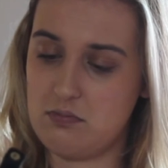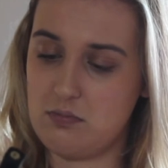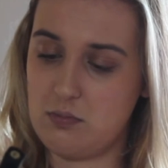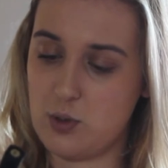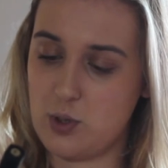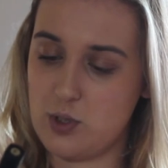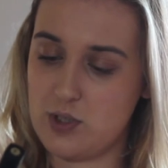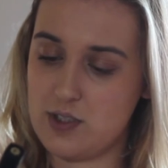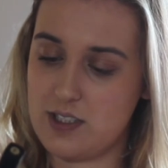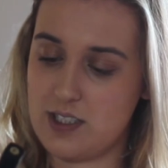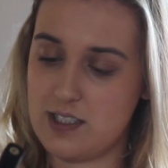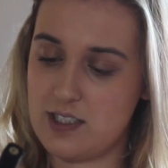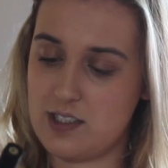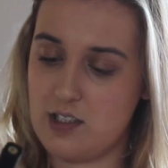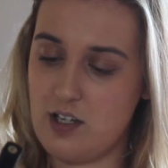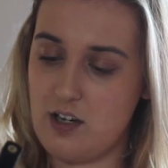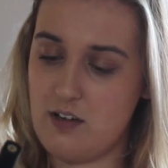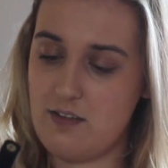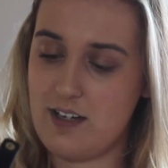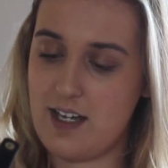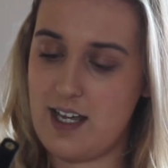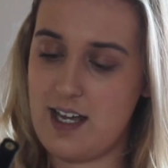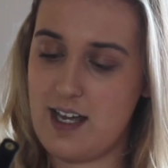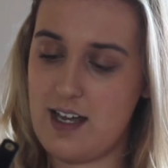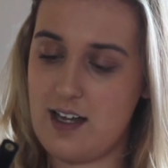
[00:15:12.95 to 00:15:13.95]
what's this,
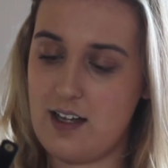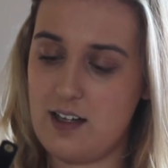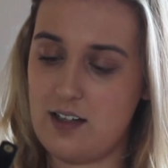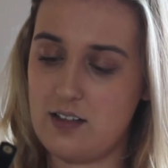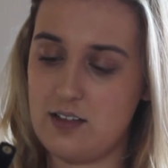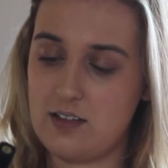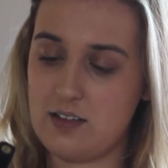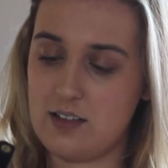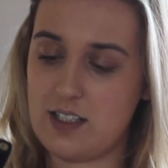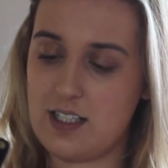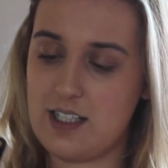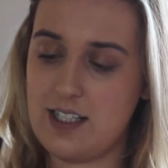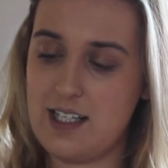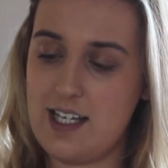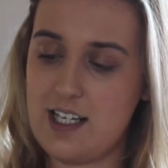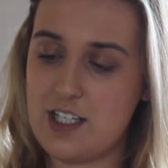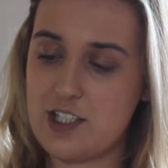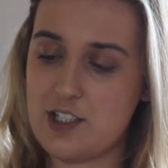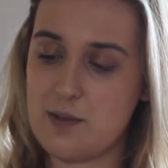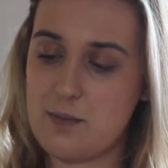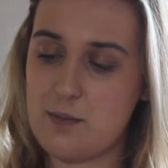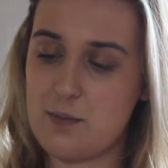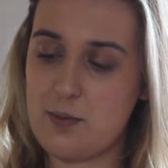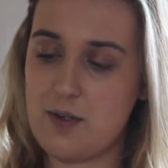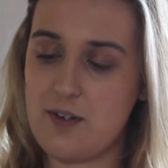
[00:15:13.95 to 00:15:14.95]
L'Oreal
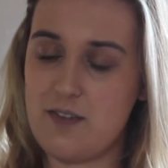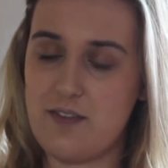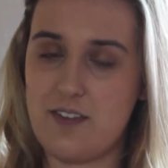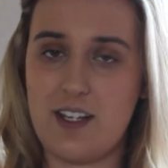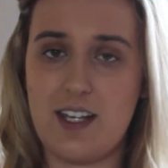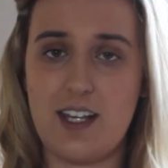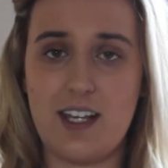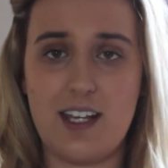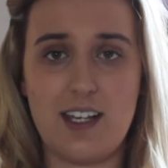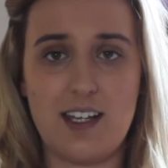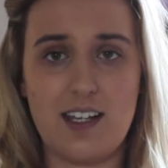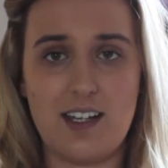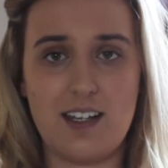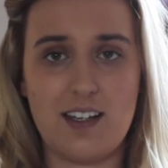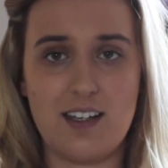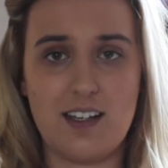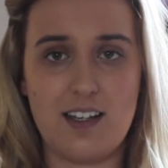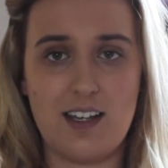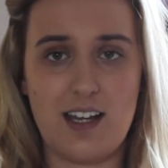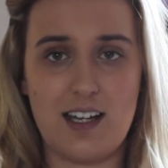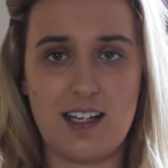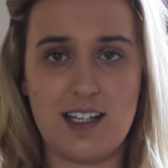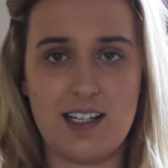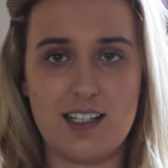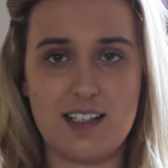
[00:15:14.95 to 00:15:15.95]
Collection Privée,
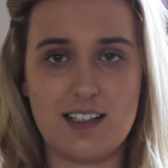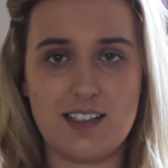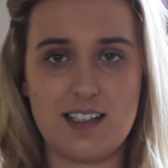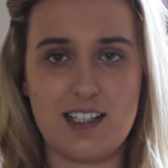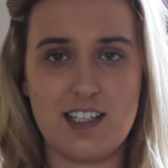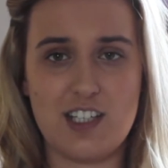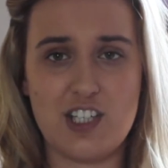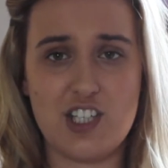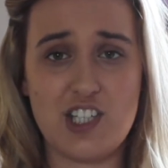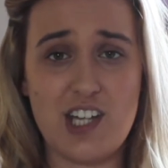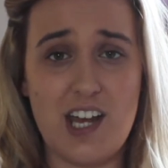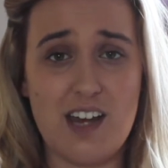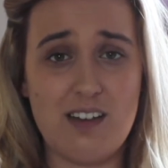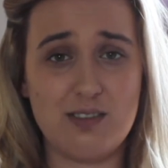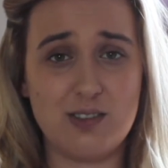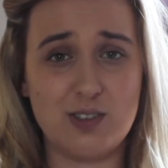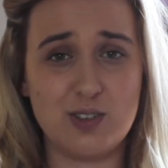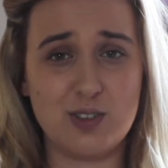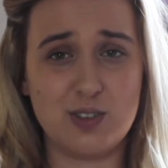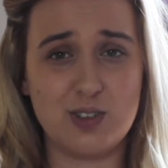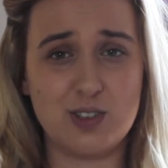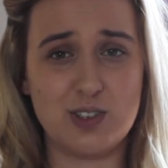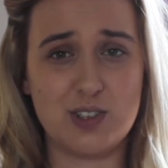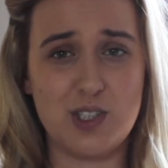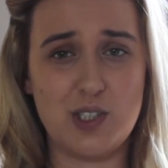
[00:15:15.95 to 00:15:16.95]
and it's in
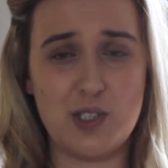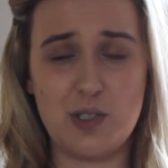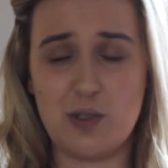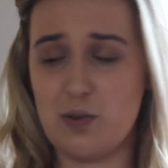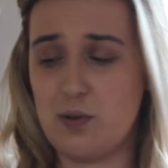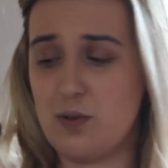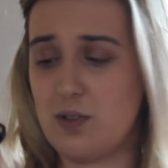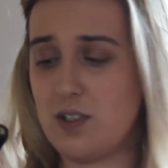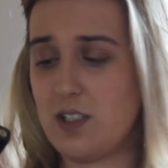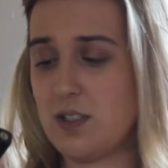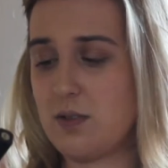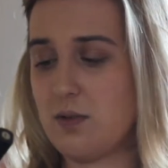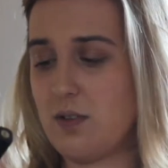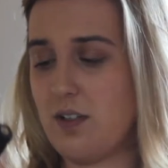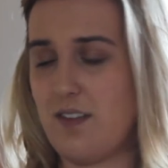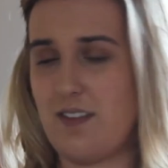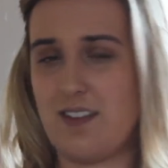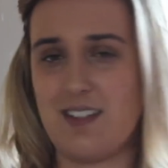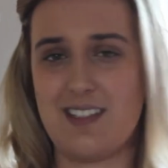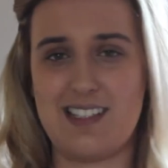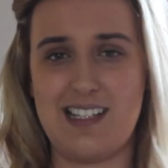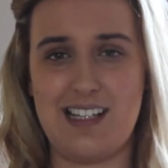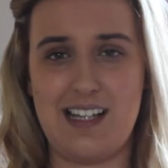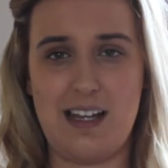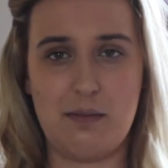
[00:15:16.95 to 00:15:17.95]
Cheryl's Nude. It's one of
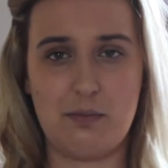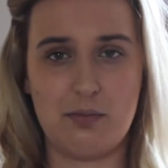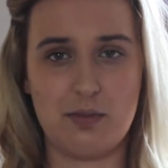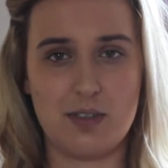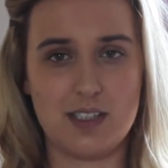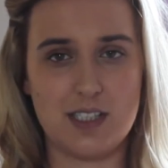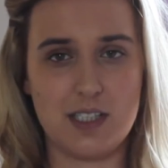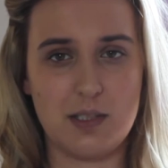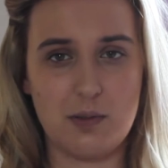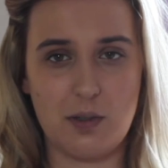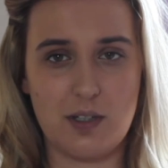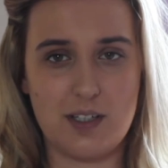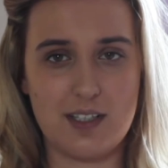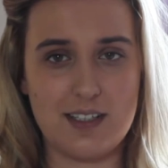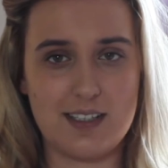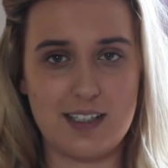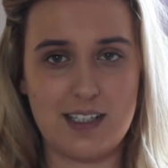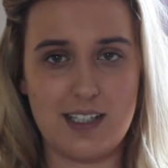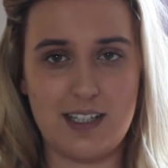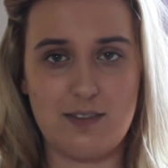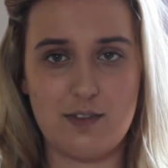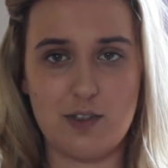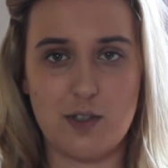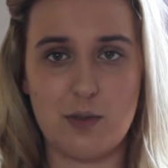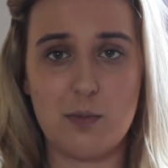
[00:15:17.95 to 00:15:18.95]
the celebrity ones
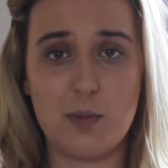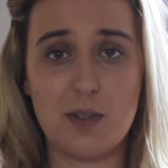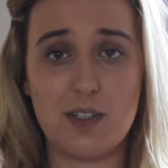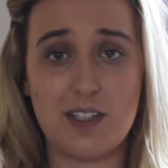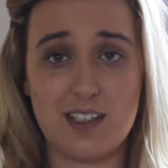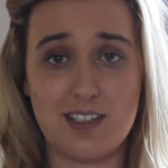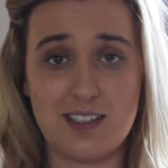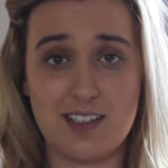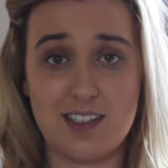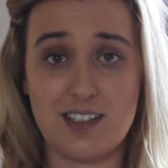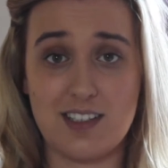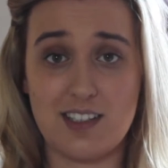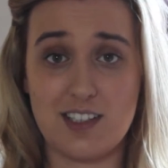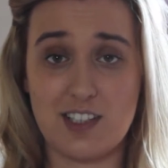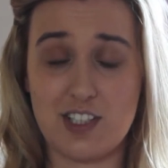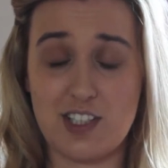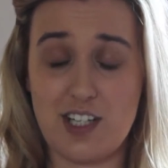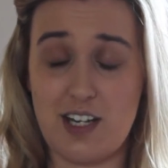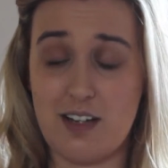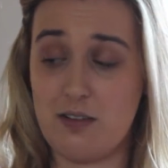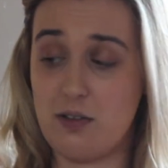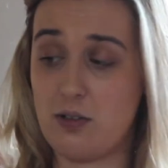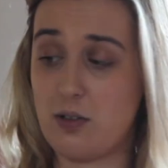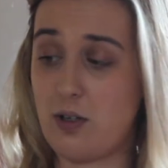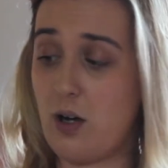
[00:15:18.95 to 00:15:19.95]
that they've done, but this is the
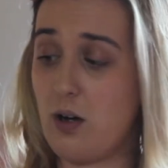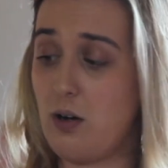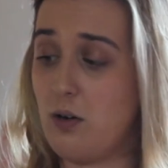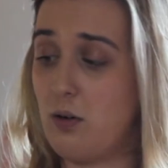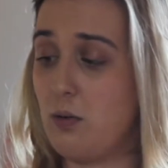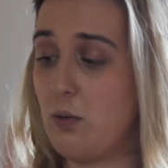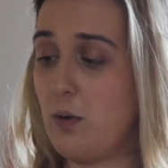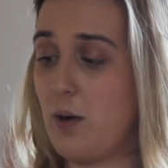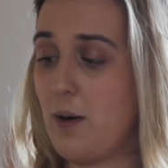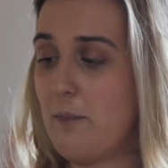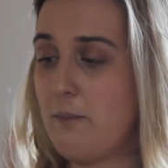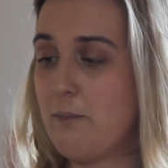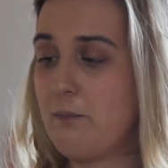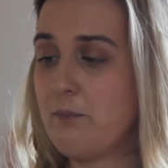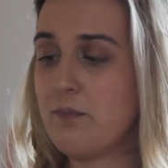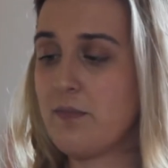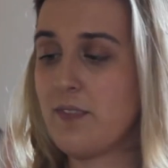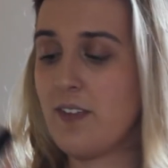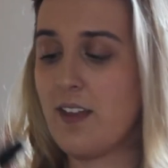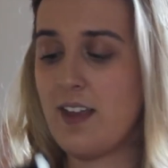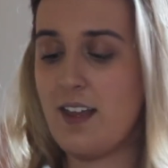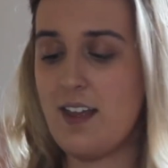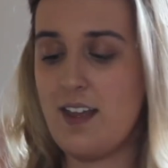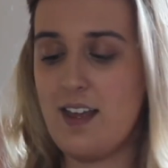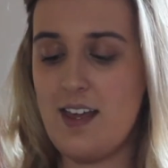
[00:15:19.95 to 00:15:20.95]
Cheryl Cole one.
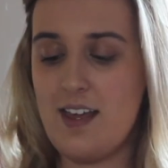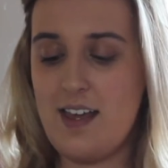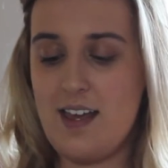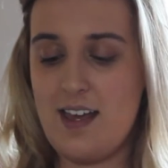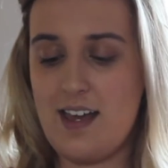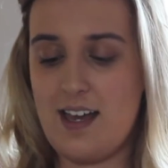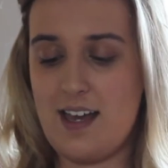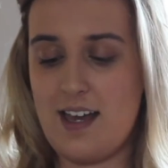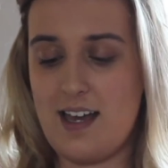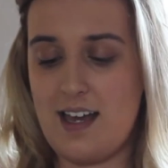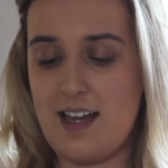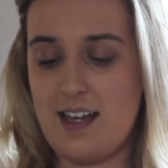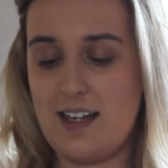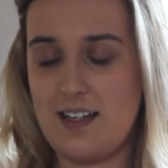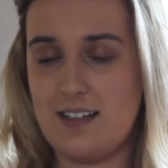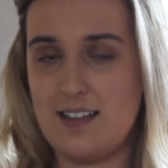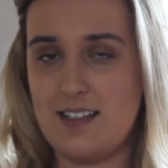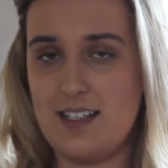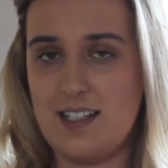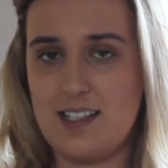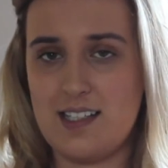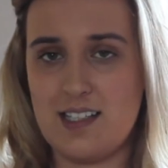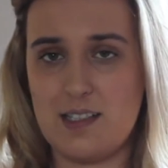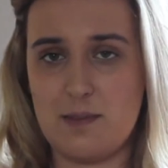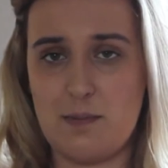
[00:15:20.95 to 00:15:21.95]
And
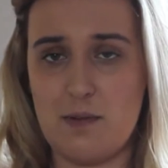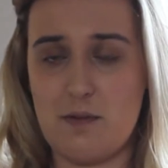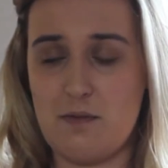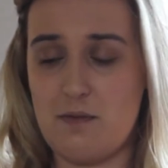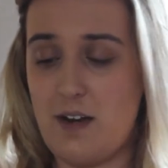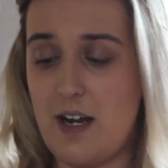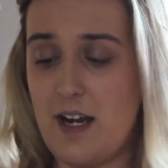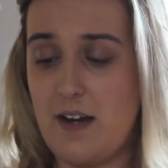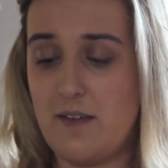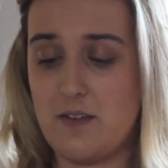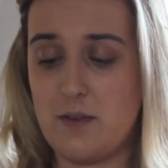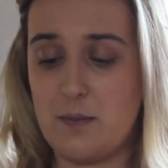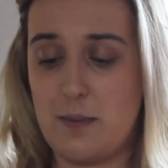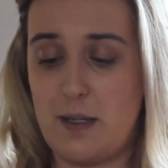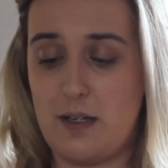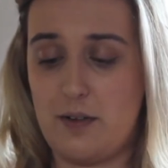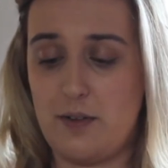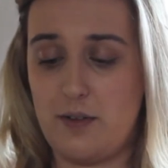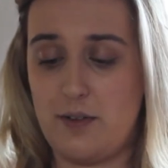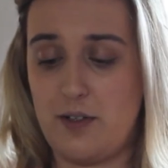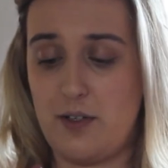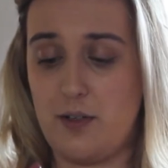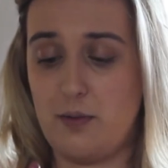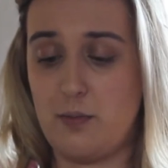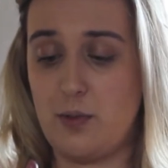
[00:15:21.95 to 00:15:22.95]
this has been raved
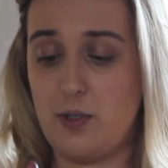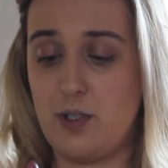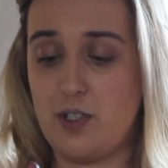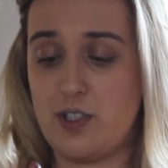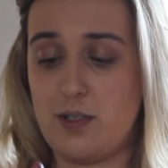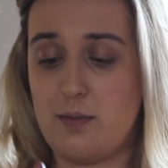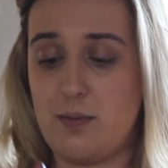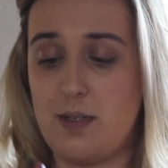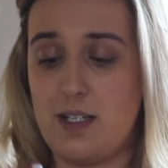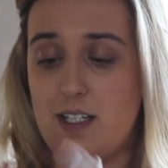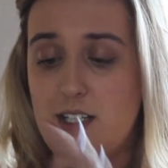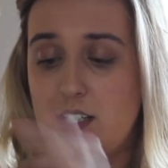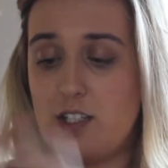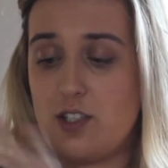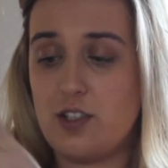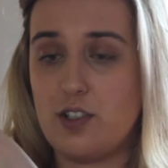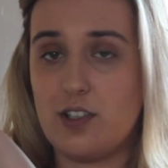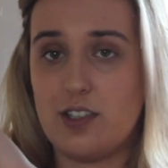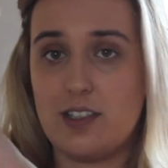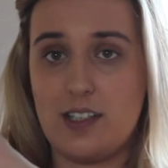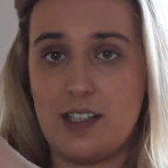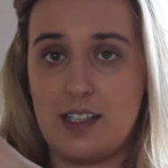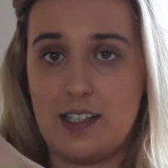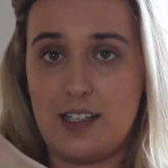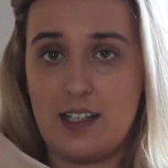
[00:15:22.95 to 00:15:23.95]
about so much. I mean, it's
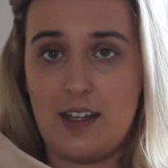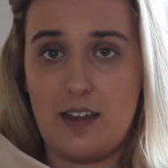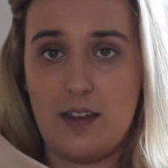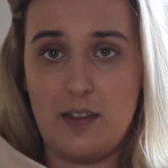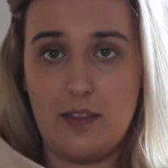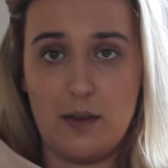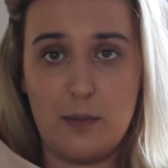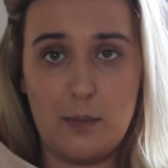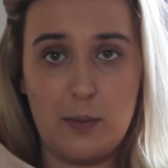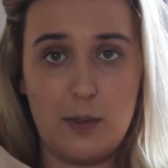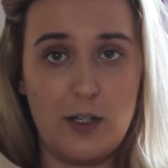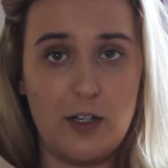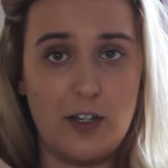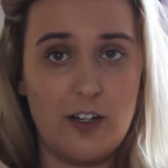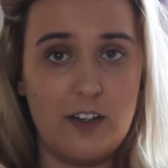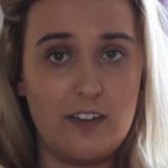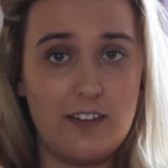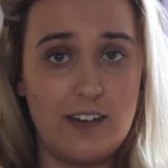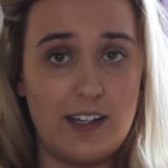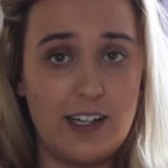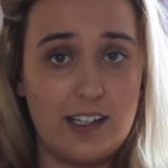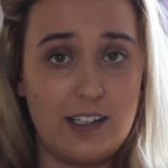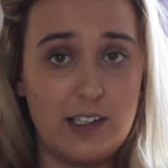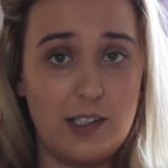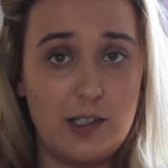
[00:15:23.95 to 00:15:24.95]
just like the
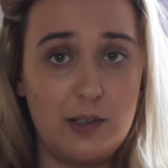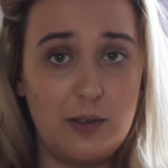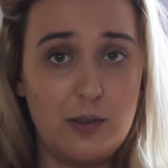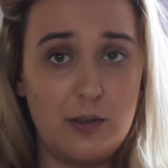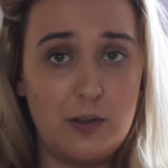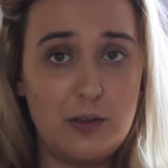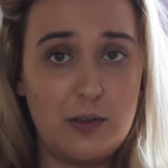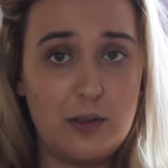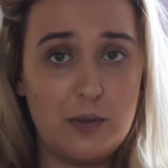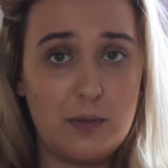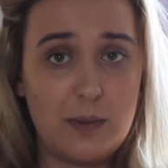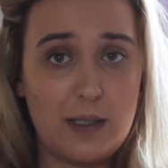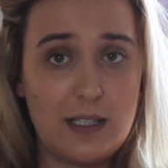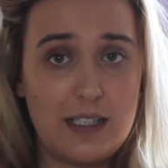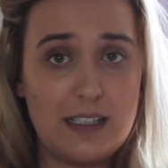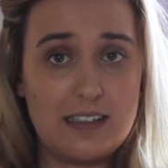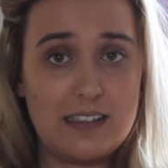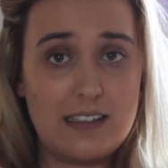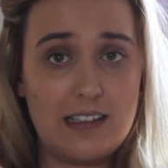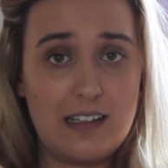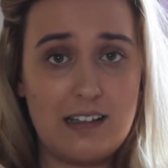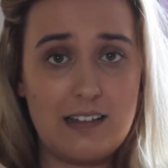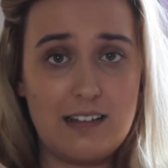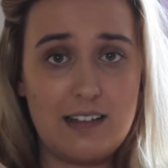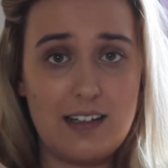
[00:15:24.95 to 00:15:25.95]
perfect nude,
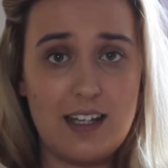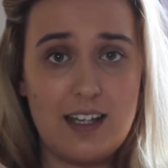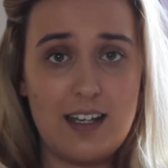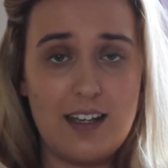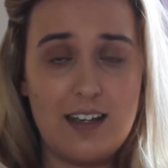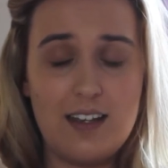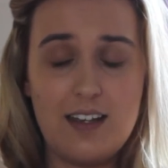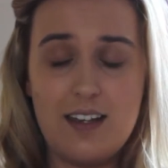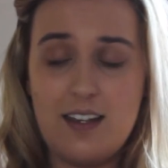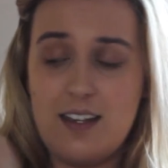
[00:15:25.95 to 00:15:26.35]
basically.